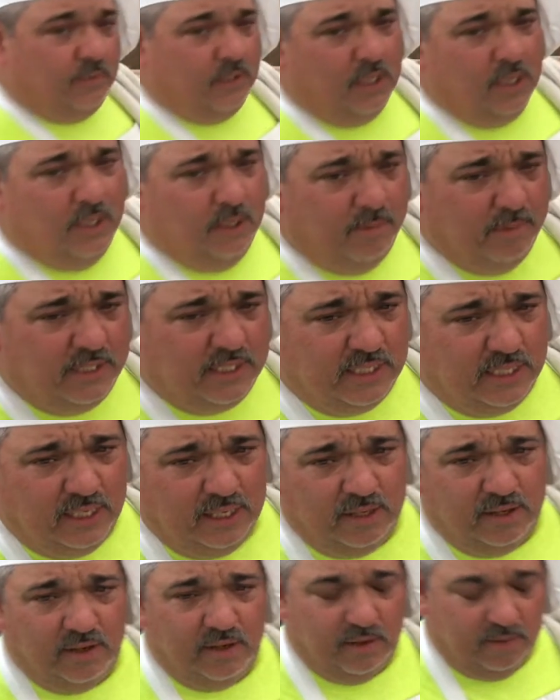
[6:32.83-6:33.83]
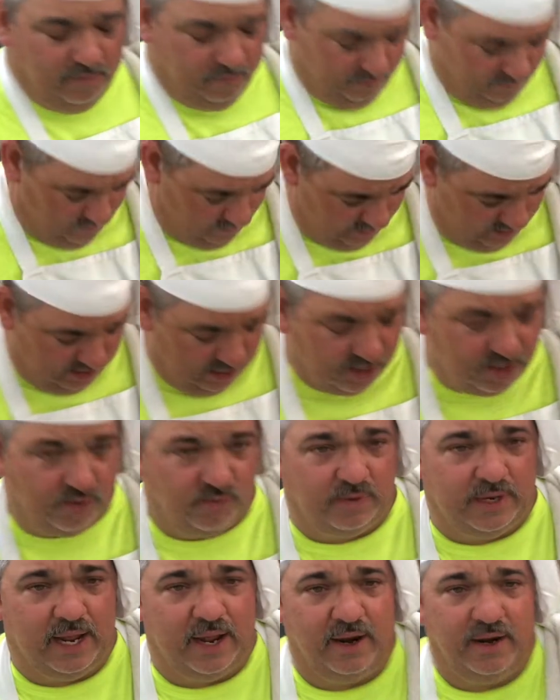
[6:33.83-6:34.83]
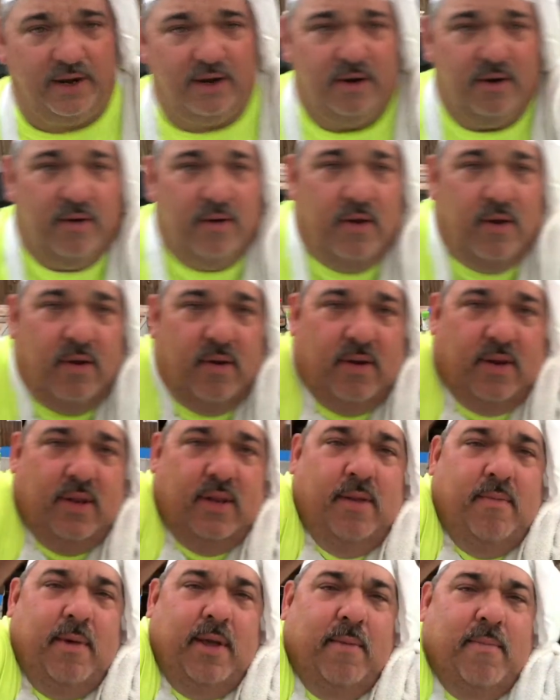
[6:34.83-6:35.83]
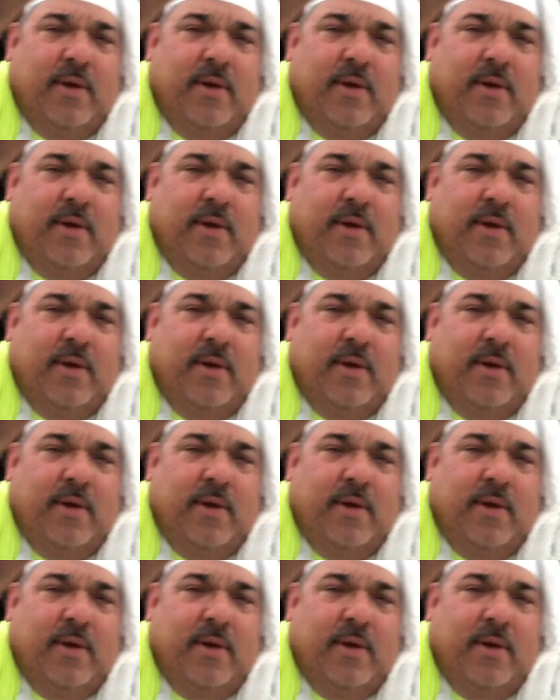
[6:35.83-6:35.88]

Let me see if I can get you down here. Let me get my